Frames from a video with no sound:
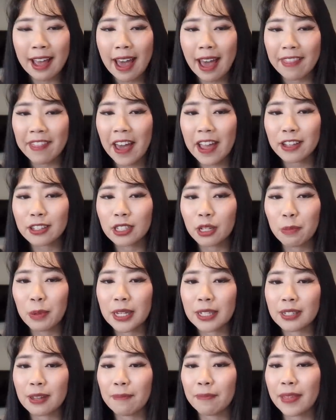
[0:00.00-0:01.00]
And that used to
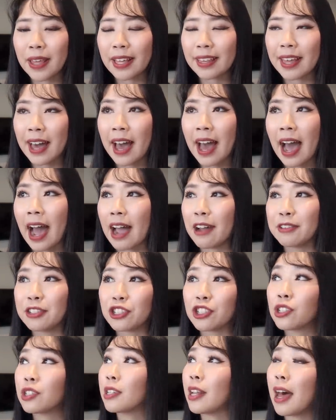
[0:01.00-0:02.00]
be something that I
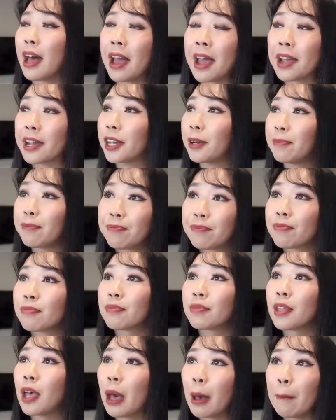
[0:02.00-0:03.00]
was just like,
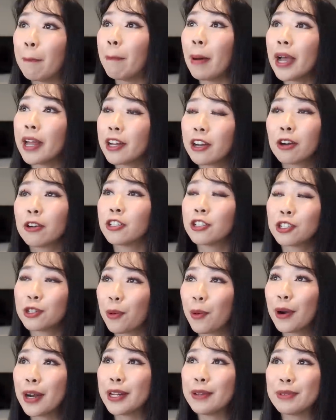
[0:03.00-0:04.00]
but your
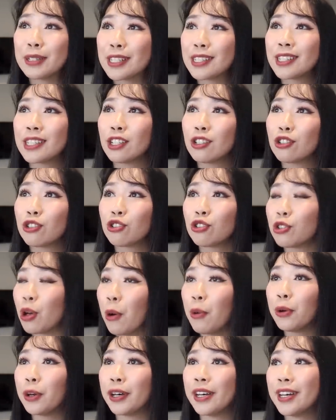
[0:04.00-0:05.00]
story was still
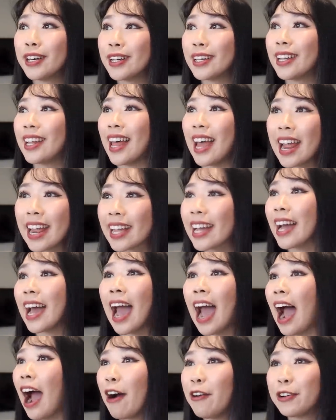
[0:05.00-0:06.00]
so good. Like,
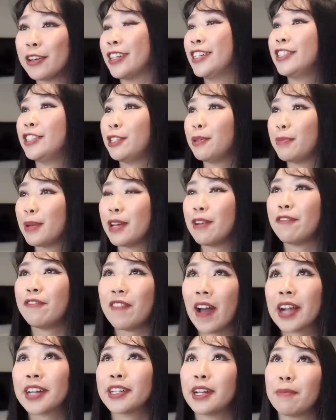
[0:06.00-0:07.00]
how could you be
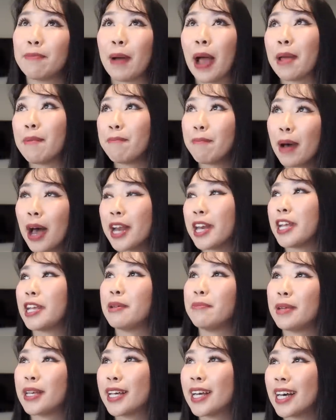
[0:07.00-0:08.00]
affected by
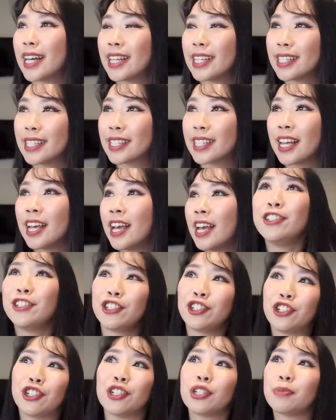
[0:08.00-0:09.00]
money? Because you
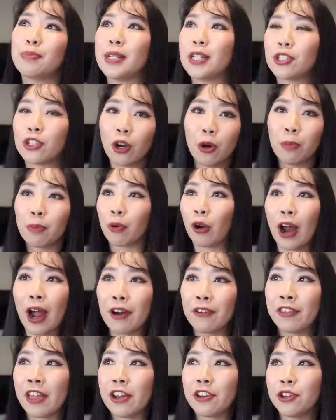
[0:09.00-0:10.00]
should just be so
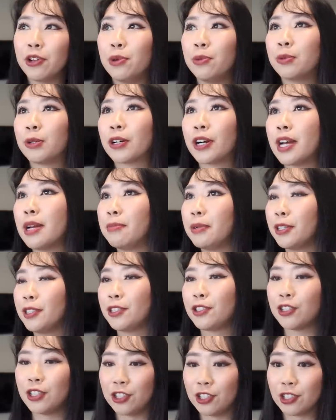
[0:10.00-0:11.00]
proud that you were
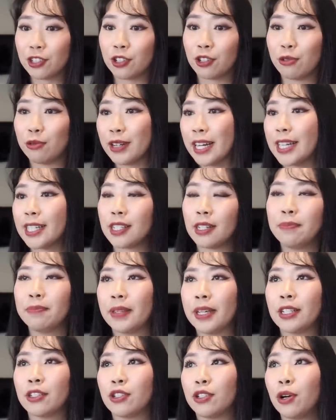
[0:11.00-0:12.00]
able to just create
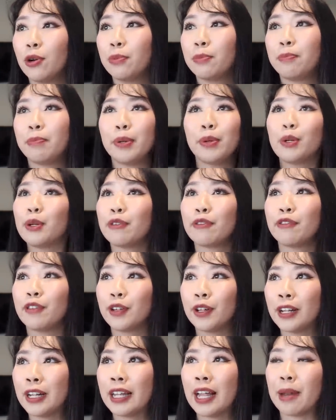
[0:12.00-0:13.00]
something so
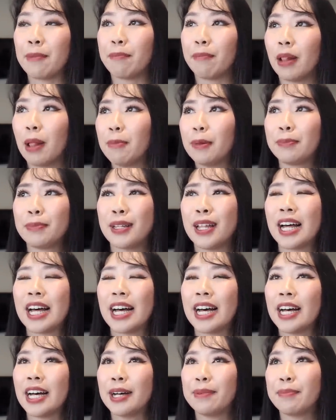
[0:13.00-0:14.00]
beautiful and blah, blah,
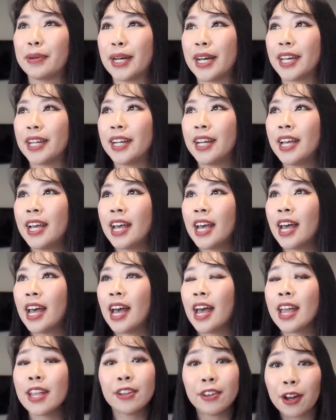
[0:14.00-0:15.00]
blah. But
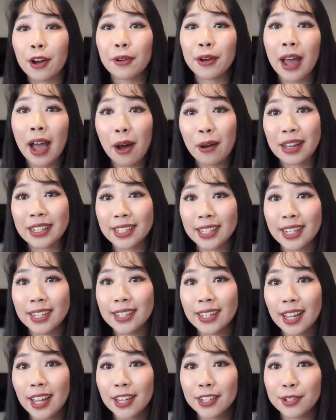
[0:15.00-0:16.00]
you know, now as an
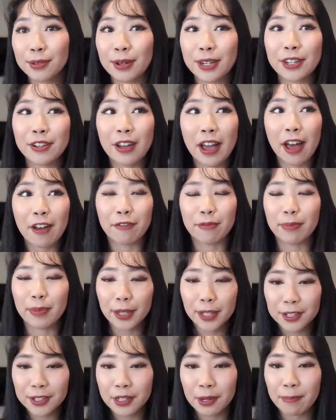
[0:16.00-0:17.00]
adult, when you have
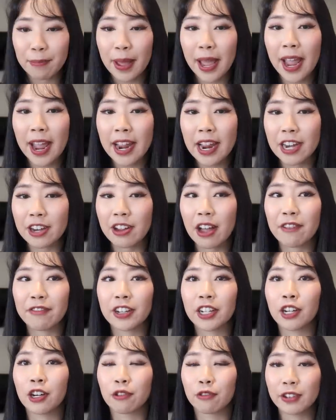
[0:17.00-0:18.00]
bills to pay and you have
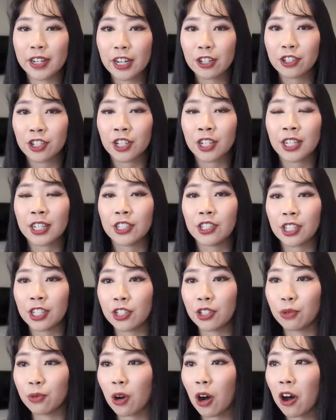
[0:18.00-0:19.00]
a career to
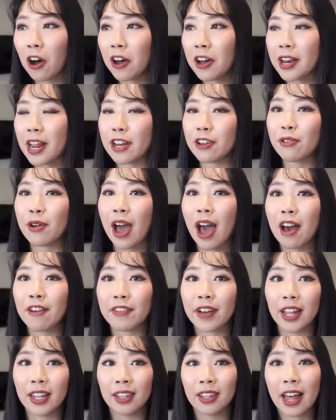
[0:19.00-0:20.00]
continue on and you
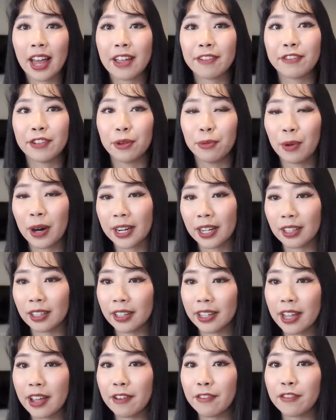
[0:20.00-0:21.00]
have a life you want to
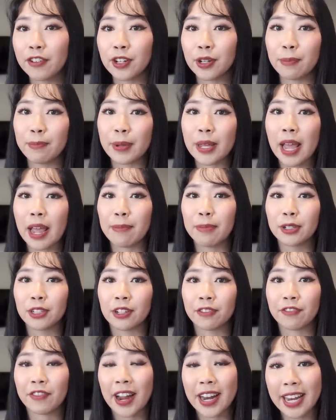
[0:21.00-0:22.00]
live to be able
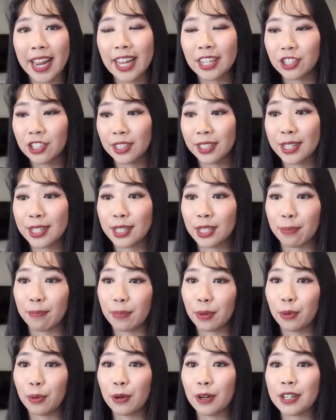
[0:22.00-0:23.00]
to financially
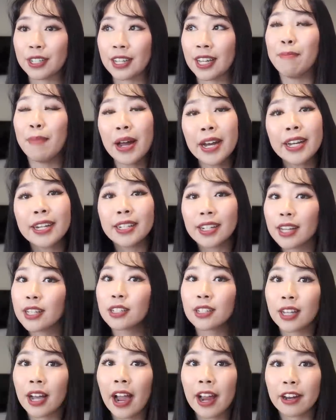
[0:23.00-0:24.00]
support, money
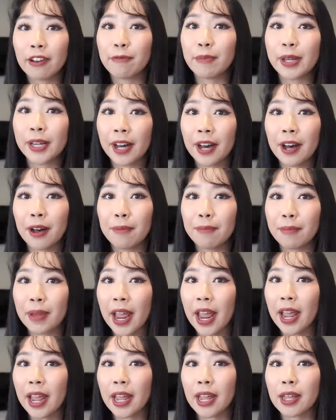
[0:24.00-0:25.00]
does kind of become
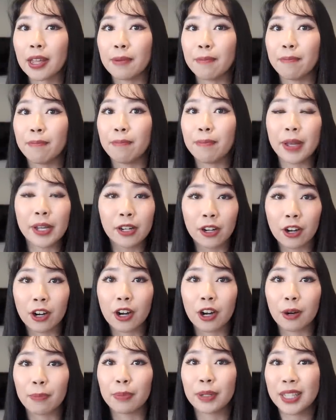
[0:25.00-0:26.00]
a
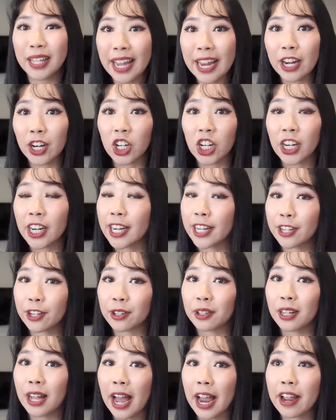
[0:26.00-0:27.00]
bigger player in
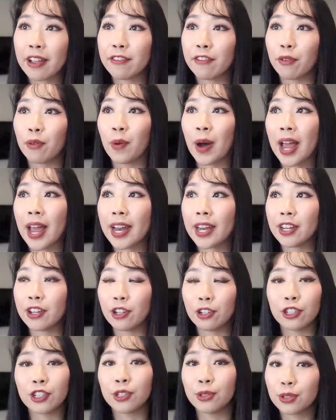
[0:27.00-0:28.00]
your life when
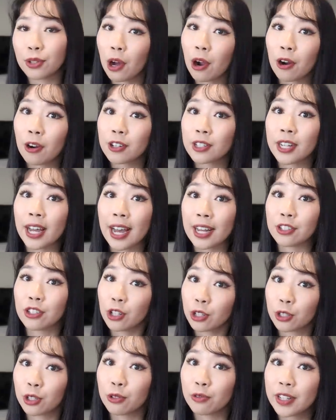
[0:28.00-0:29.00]
you choose art as
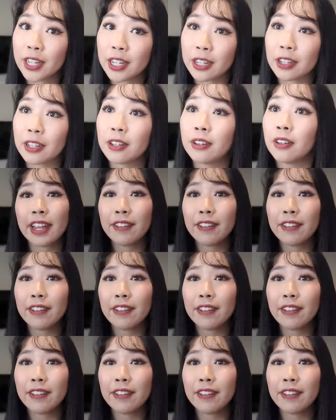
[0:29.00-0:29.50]
your career.